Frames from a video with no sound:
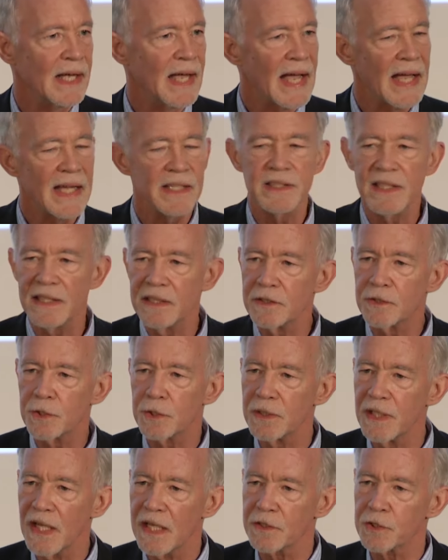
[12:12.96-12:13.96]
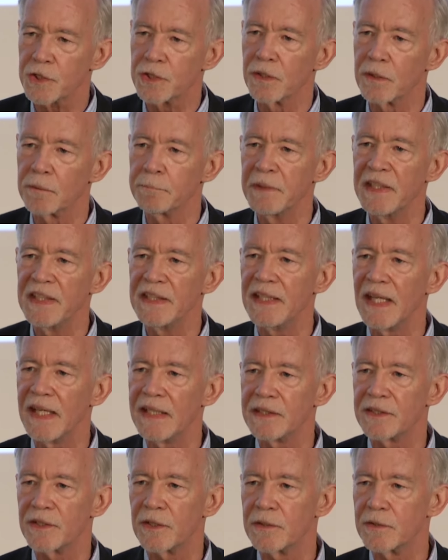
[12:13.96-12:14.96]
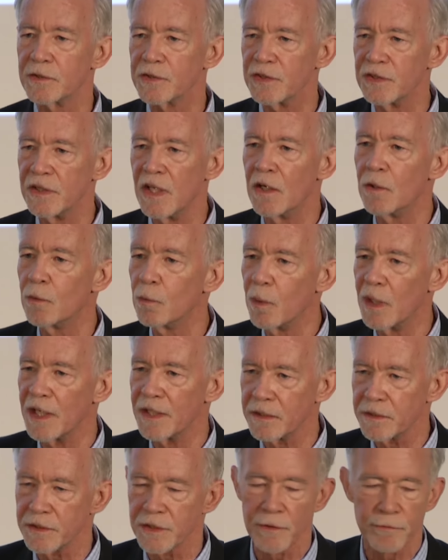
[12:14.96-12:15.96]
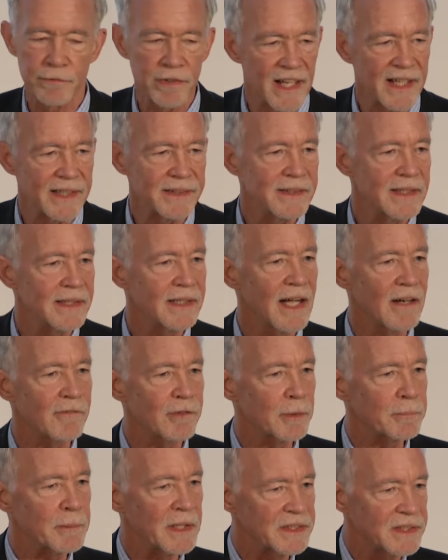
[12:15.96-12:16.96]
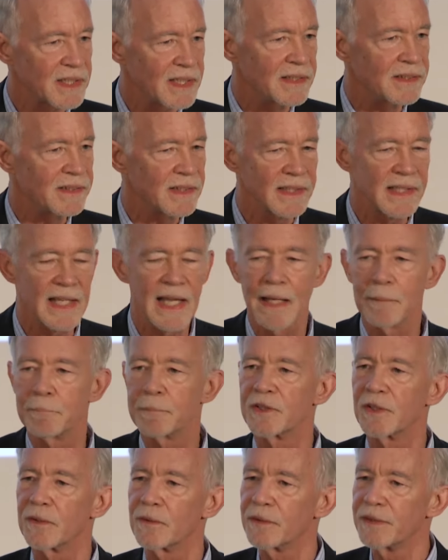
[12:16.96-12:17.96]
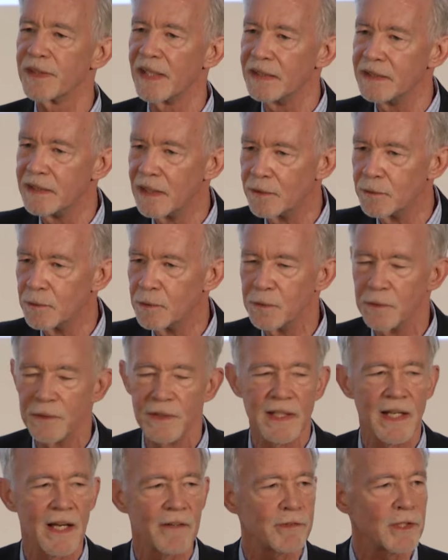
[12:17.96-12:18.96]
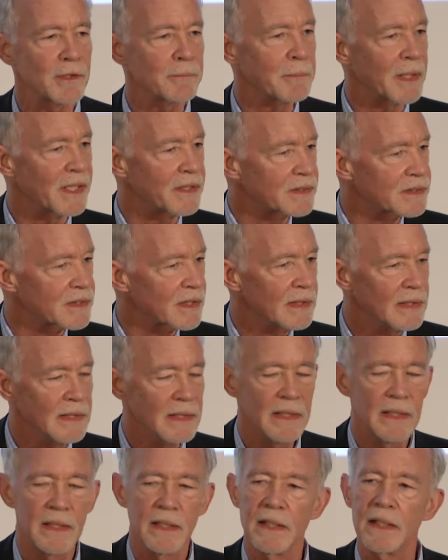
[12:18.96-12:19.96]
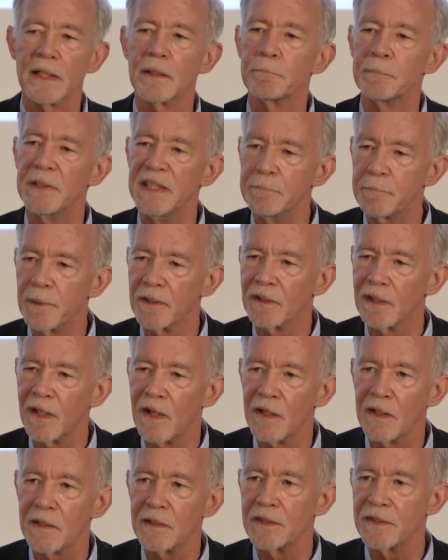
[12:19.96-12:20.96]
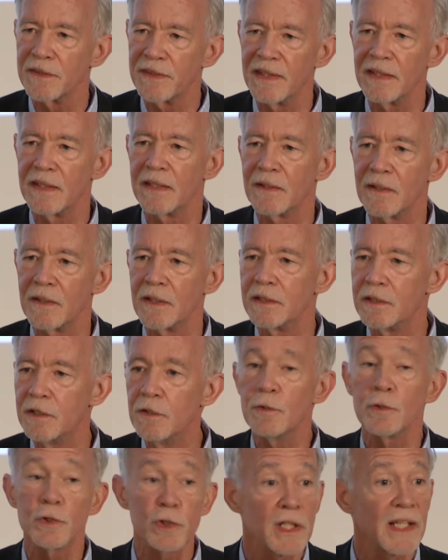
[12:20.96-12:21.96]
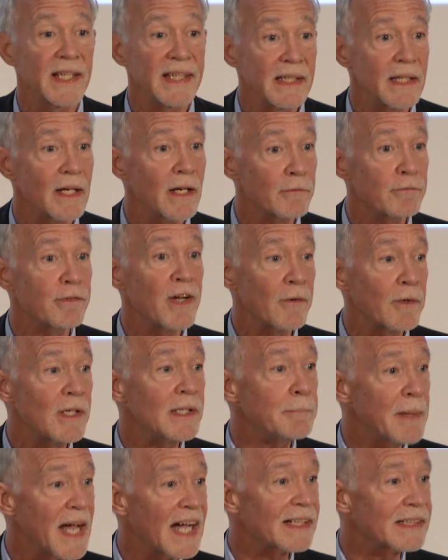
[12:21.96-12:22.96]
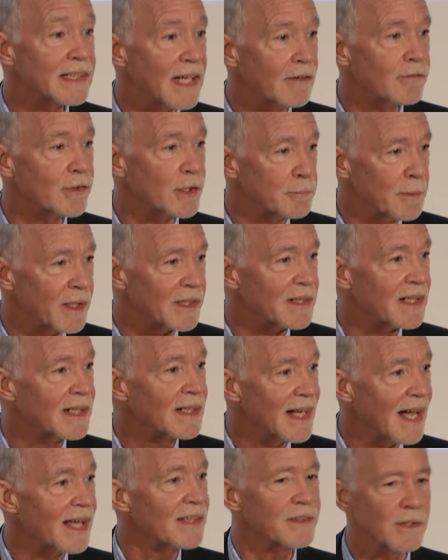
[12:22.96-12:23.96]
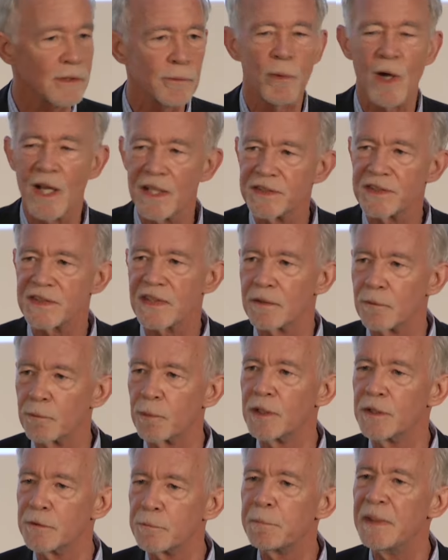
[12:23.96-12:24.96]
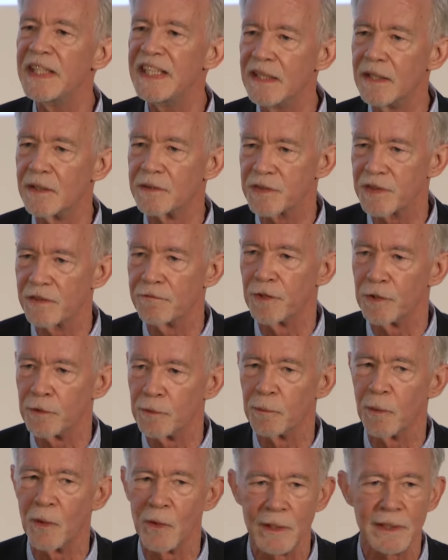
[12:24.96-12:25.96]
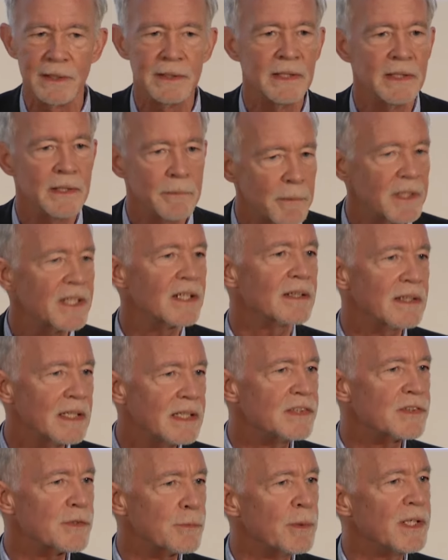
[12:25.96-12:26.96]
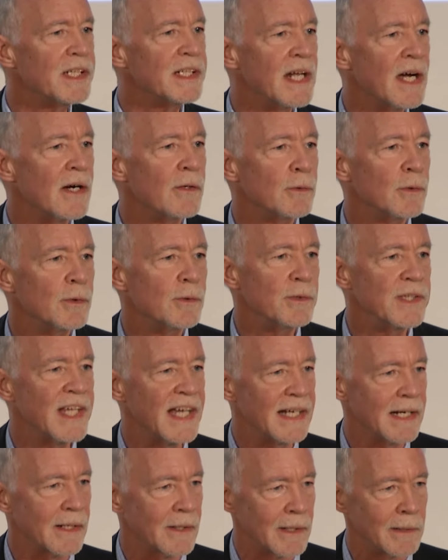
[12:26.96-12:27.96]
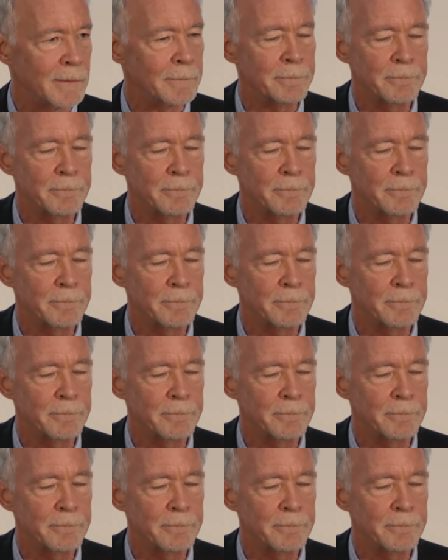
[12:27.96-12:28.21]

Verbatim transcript: And international mediators know where to find the government in the capital. They know who the government Uh, people are. They're usually a very bad government. Otherwise, there wouldn't be a civil war. But at least we know who they are.